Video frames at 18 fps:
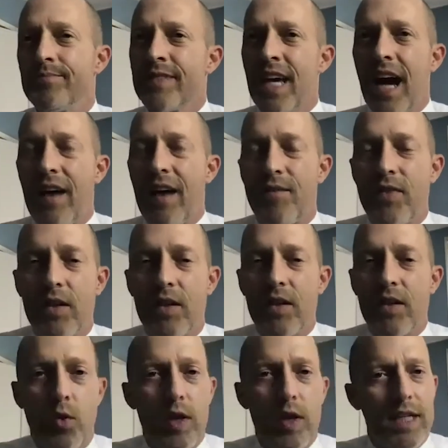I
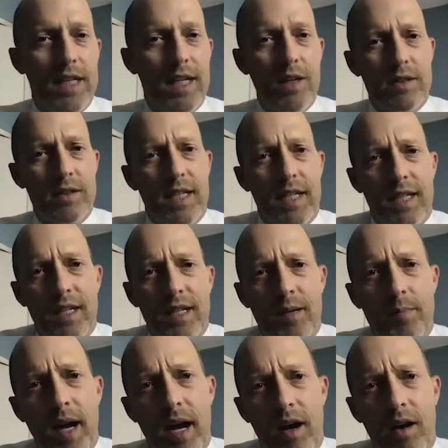felt sort of guilty
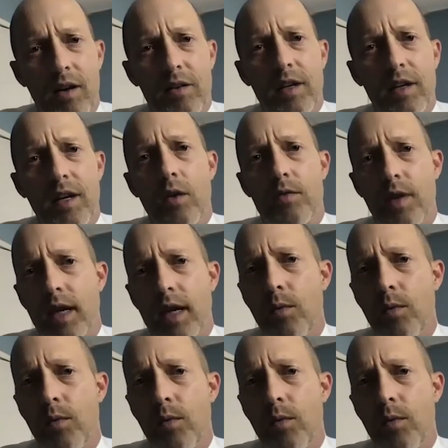about, you know, yeah.